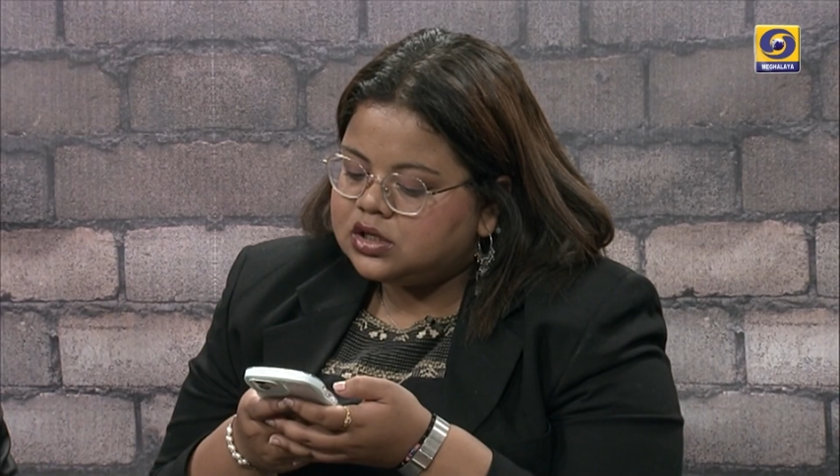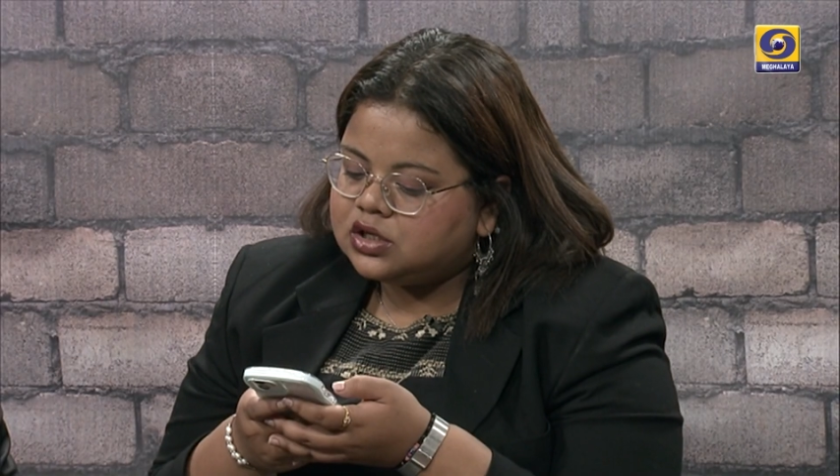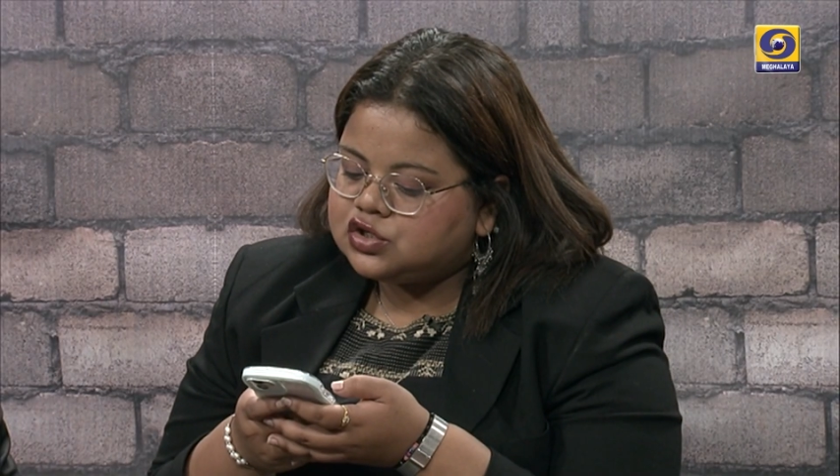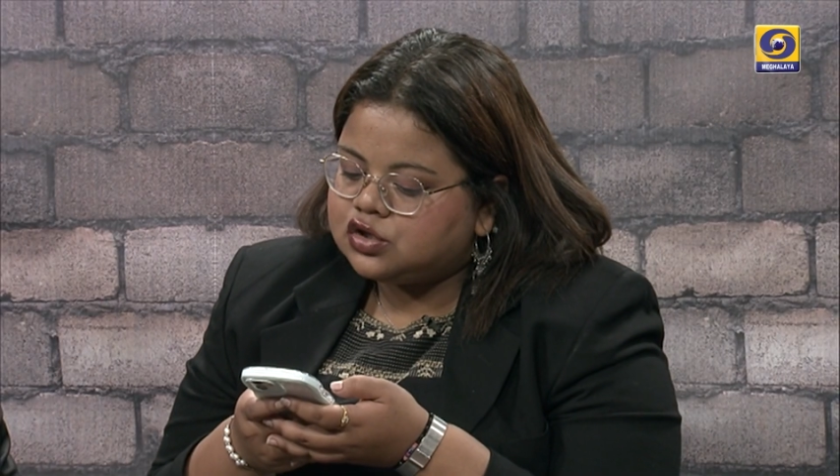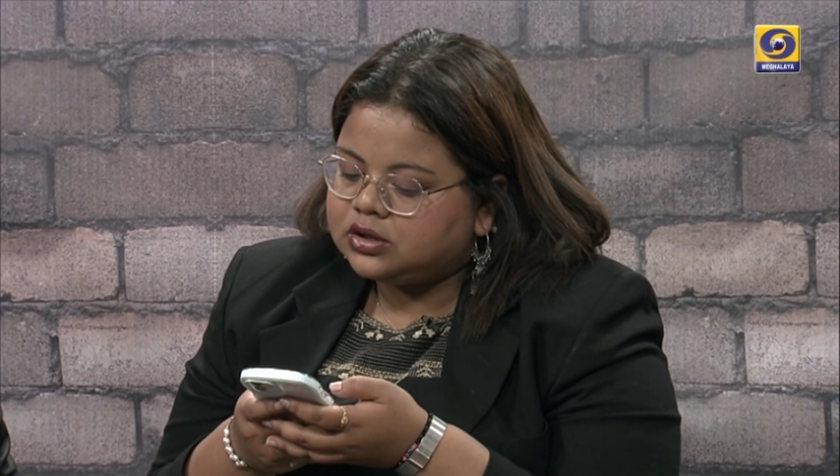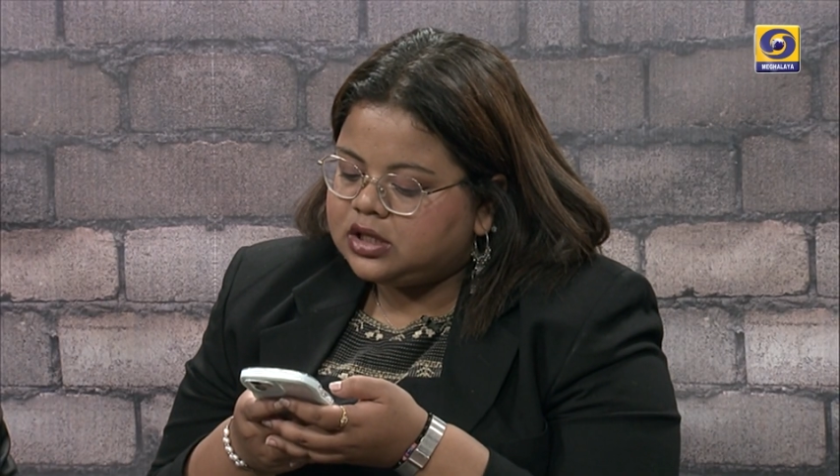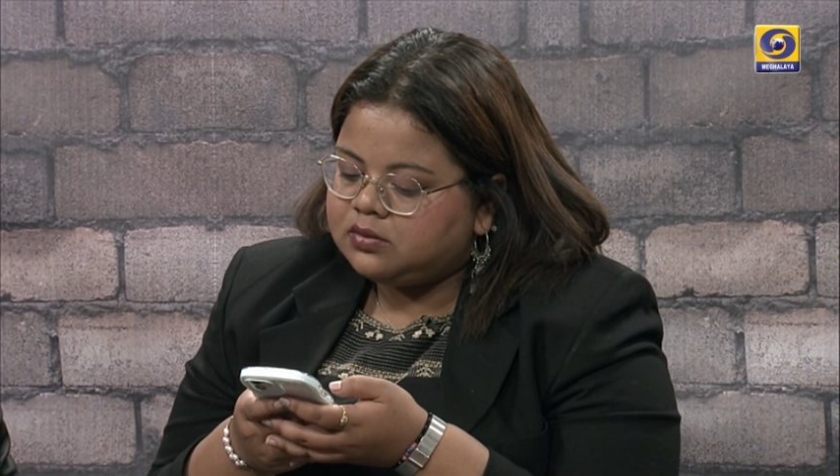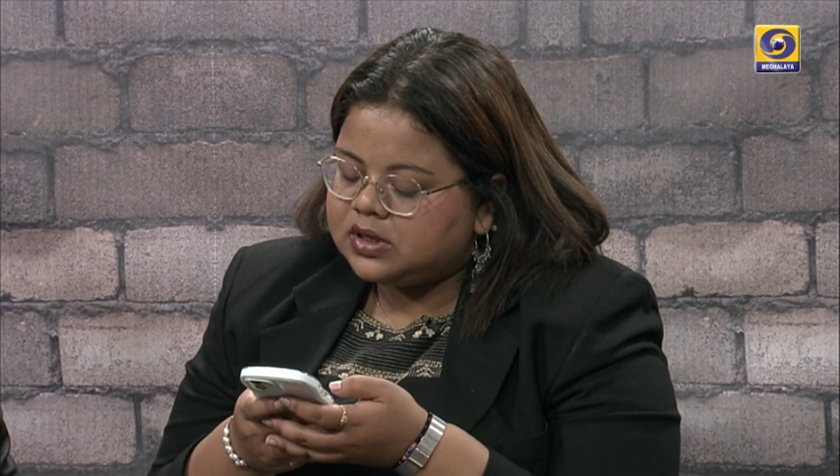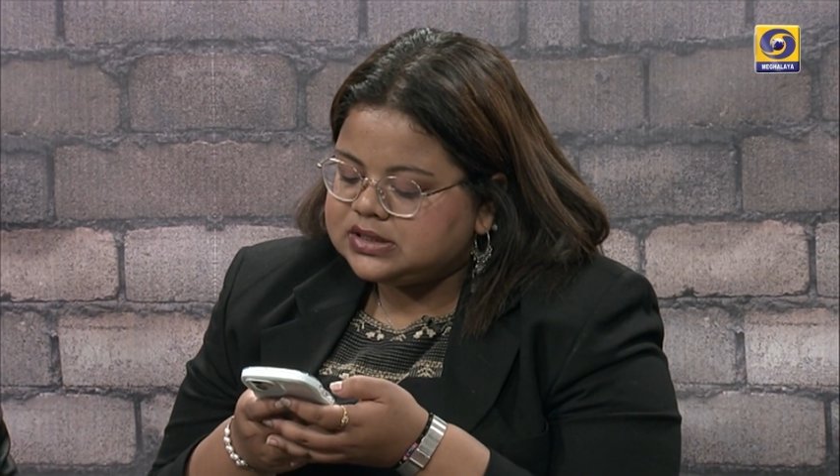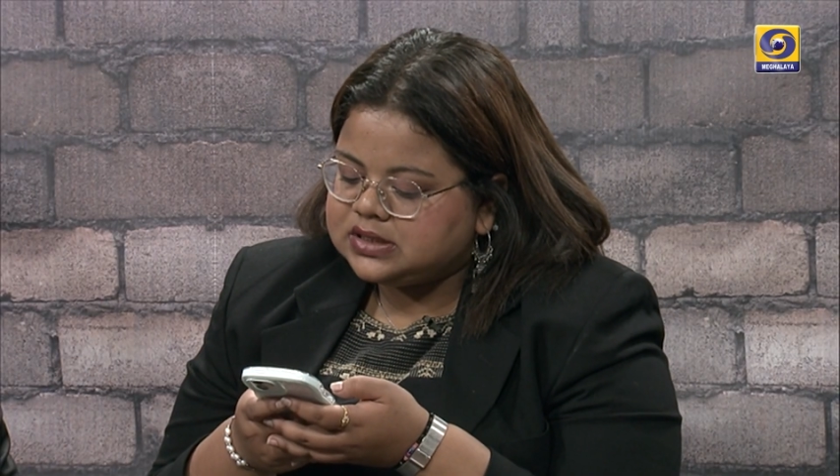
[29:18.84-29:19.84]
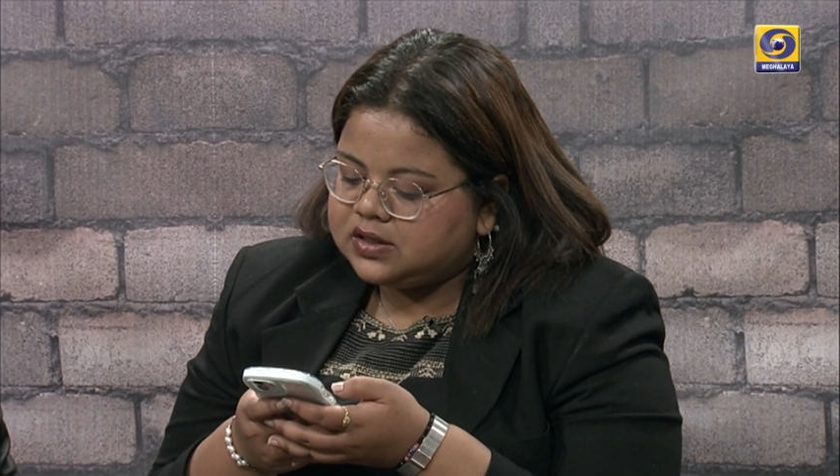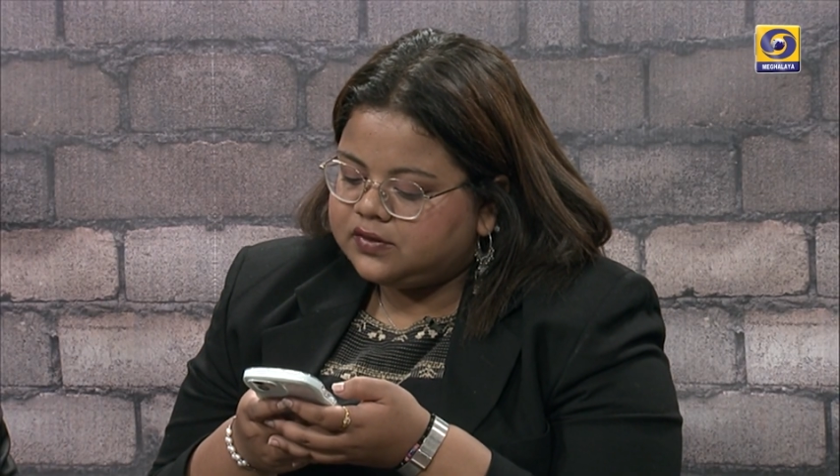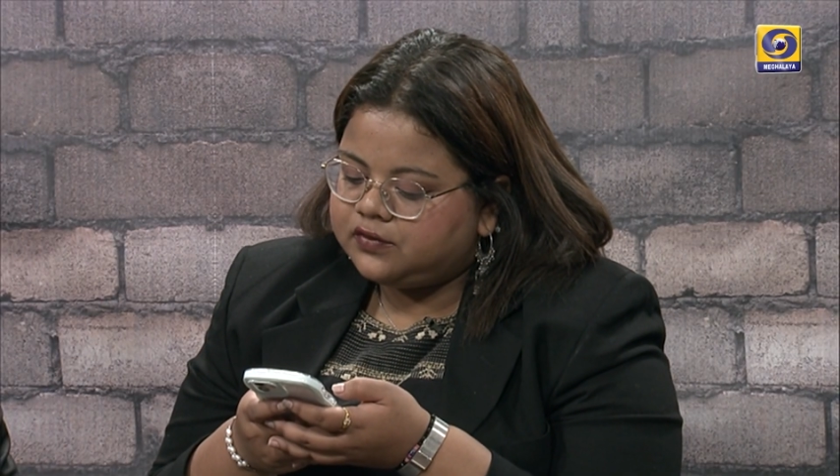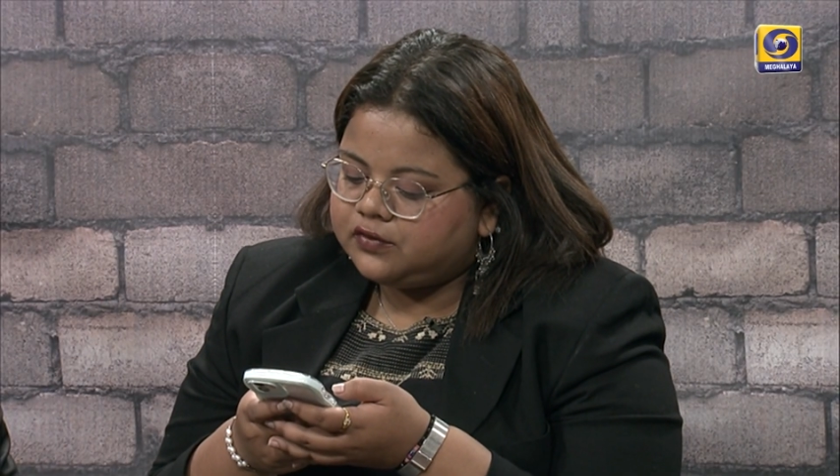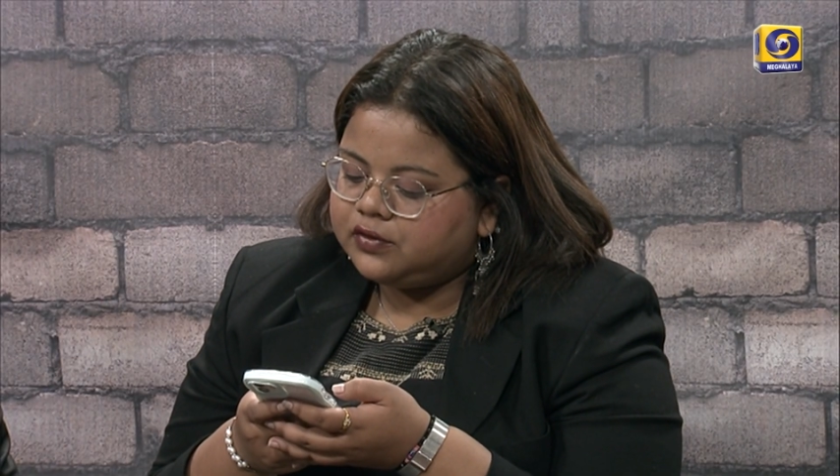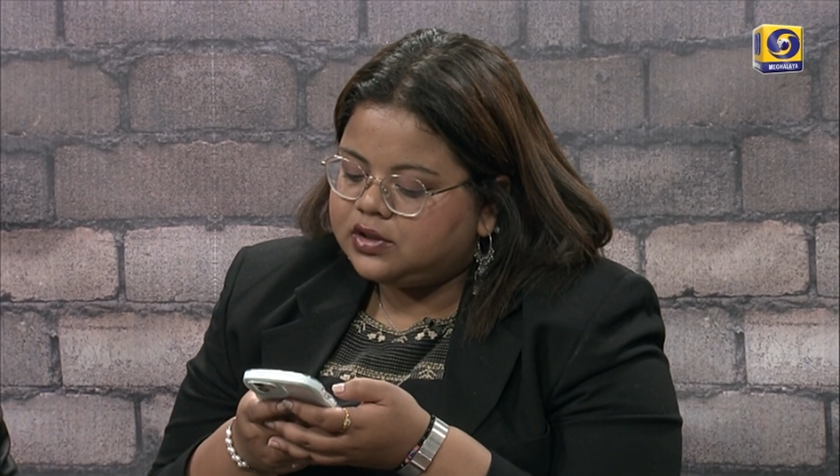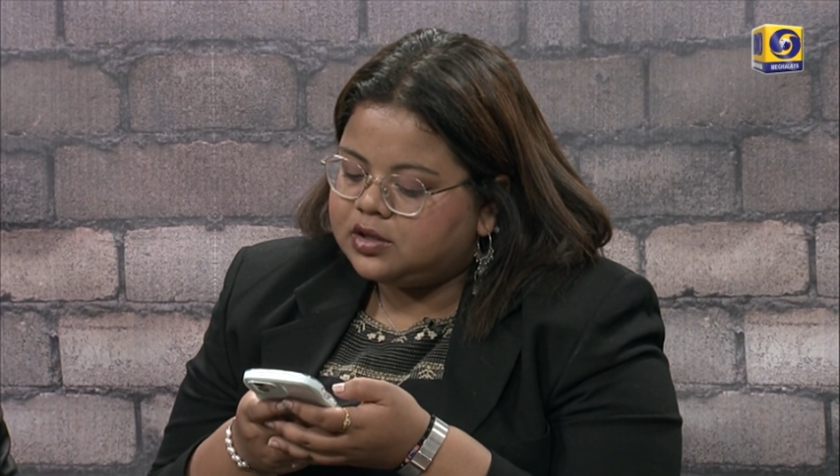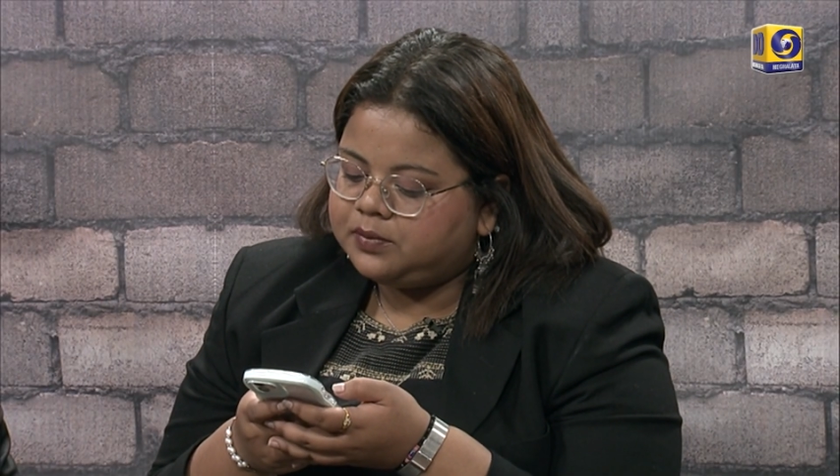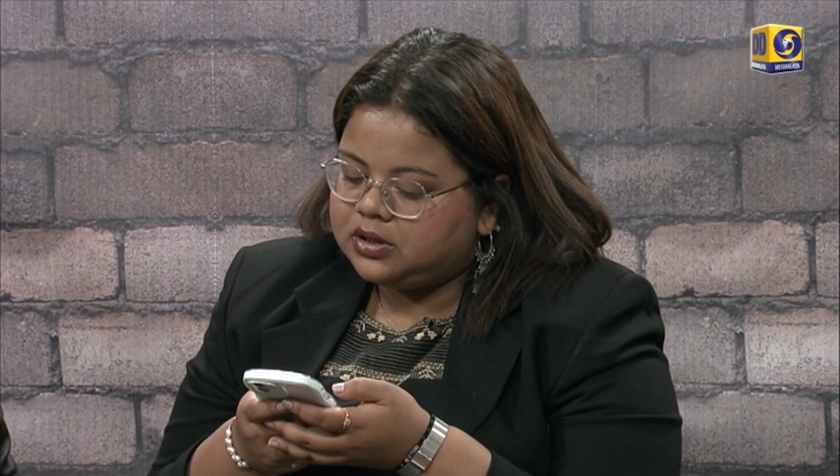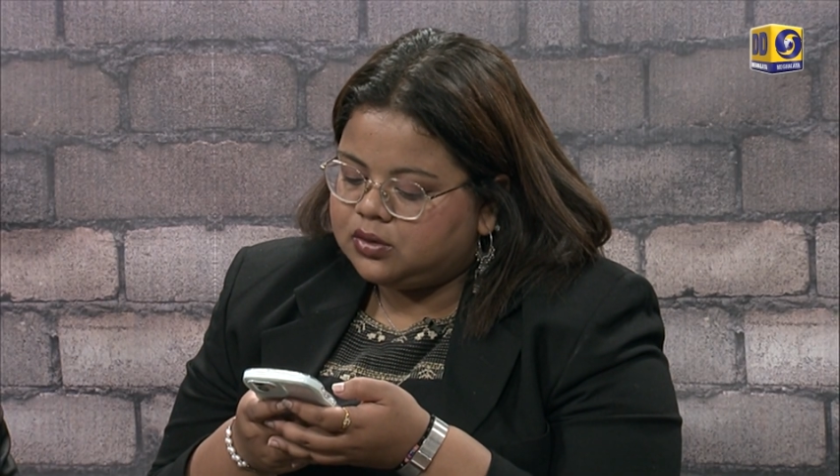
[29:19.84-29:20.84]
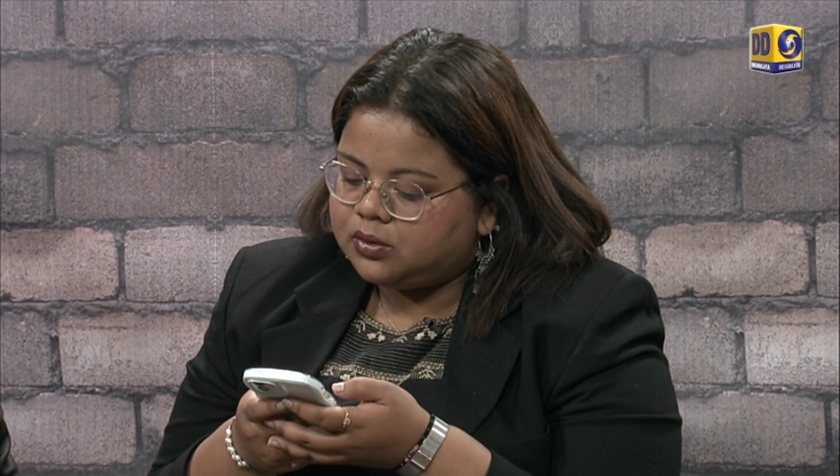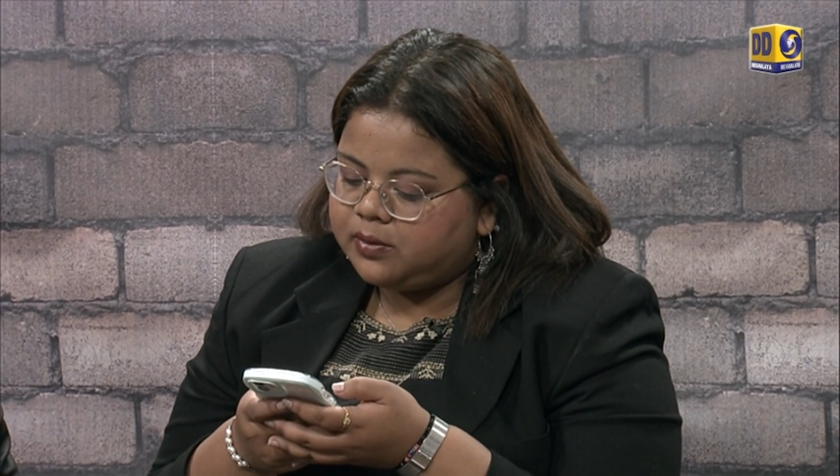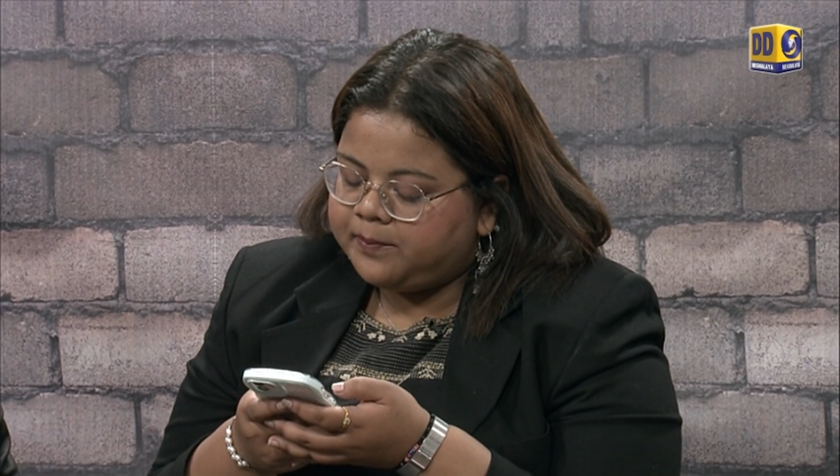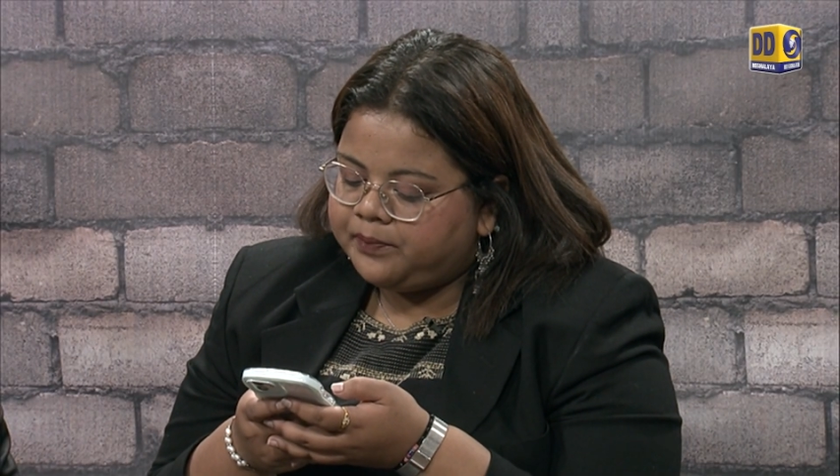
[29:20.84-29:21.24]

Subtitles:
throttling myself with the pillow,